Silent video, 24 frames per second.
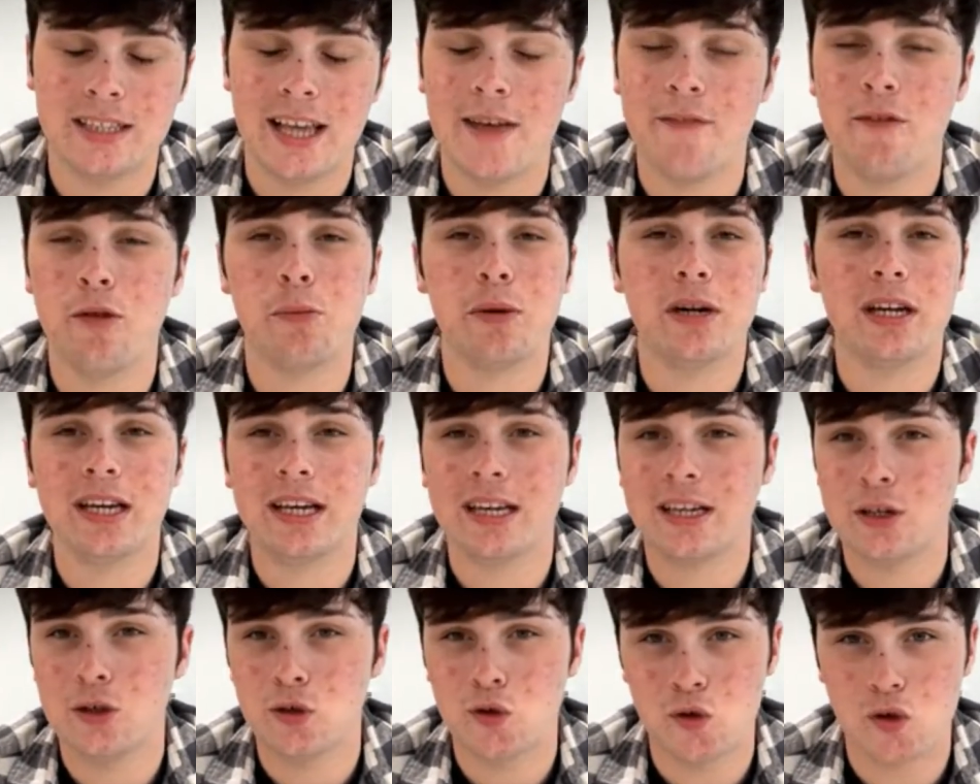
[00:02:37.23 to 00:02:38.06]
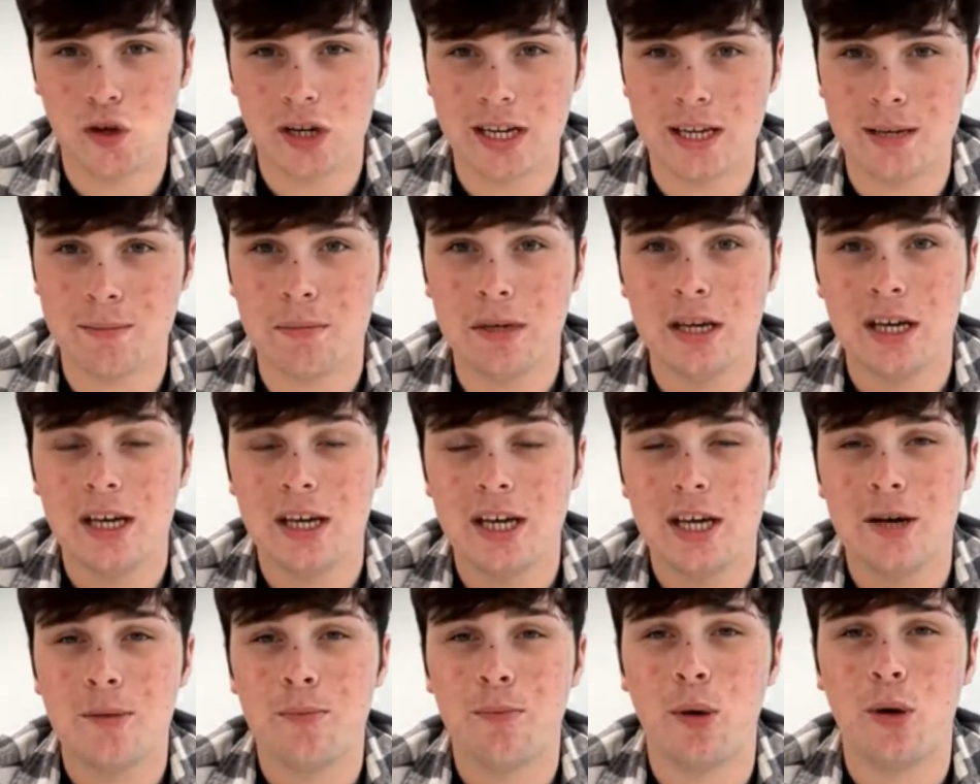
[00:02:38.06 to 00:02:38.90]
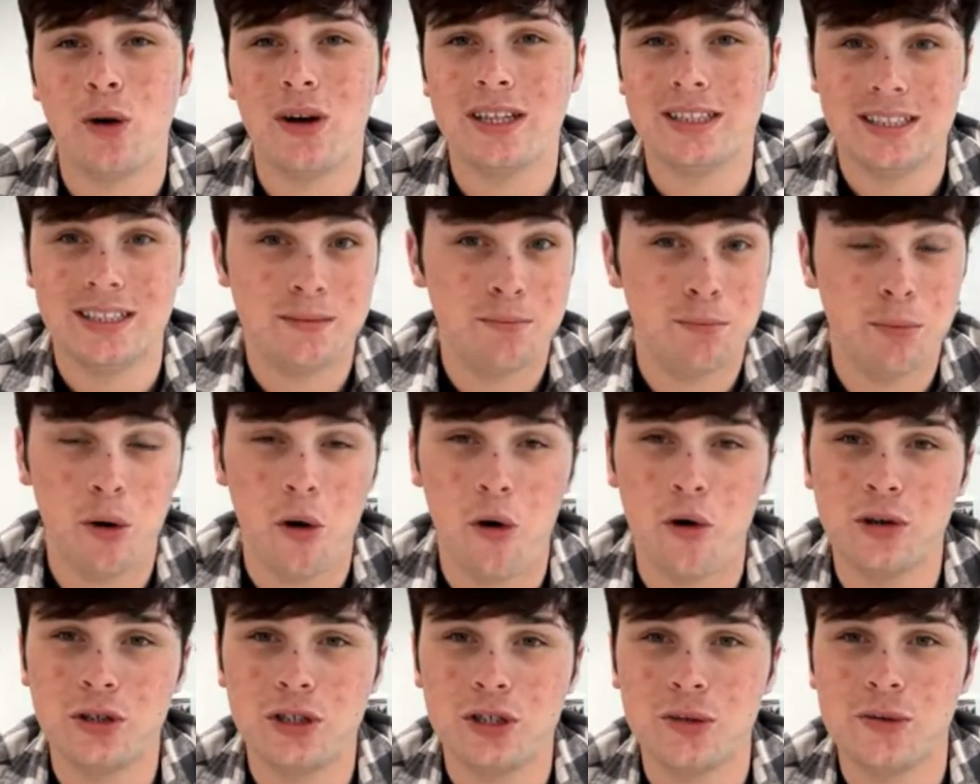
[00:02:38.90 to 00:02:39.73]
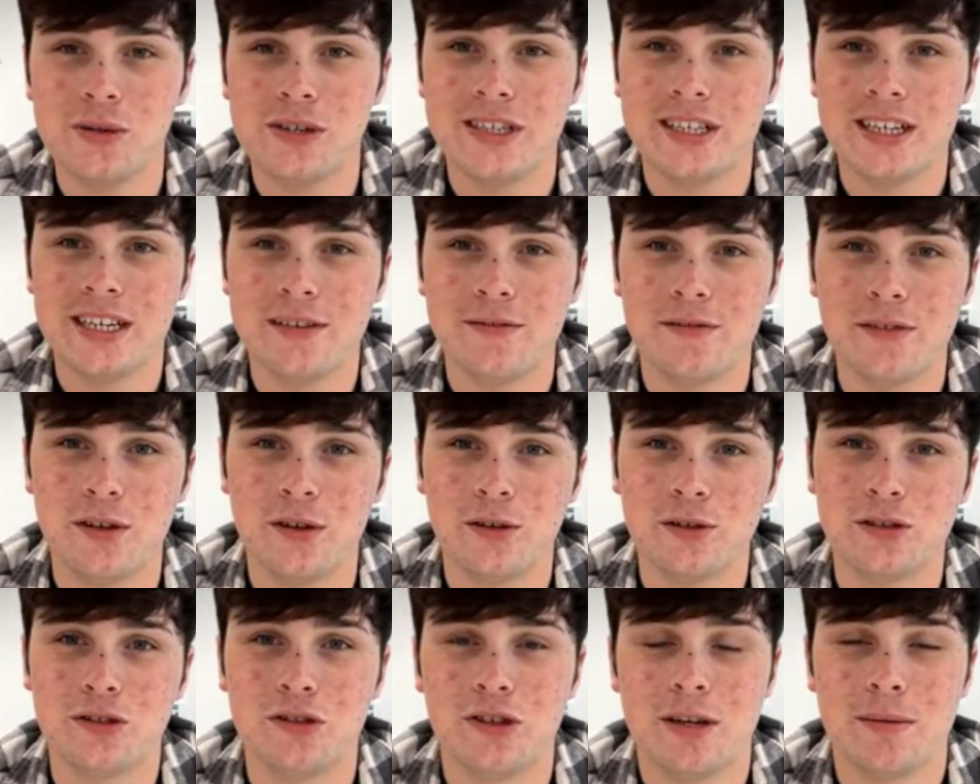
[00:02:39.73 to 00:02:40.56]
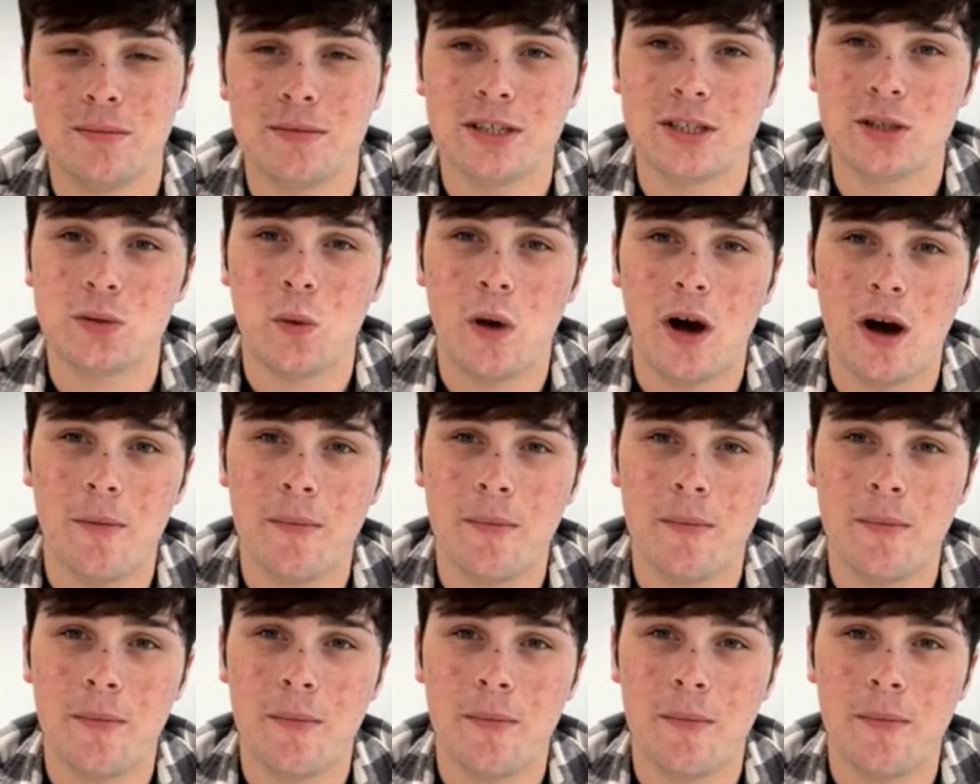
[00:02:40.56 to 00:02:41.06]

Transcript: Everybody can dream, but it's important to achieve those dreams as well,